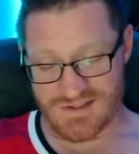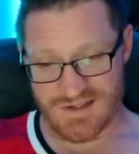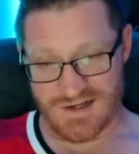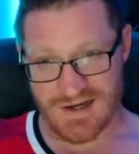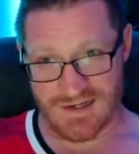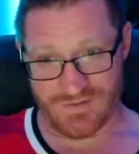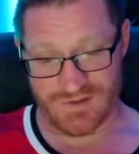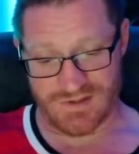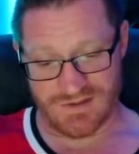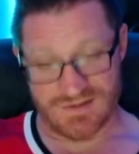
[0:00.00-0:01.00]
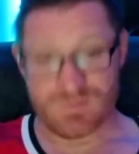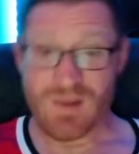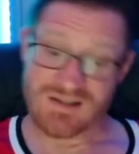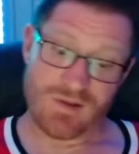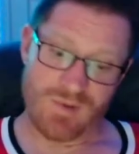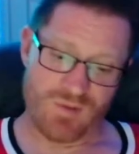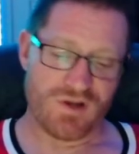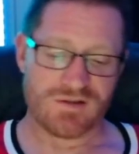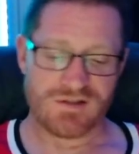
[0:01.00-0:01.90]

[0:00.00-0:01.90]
He kind of, he's actually like my brother.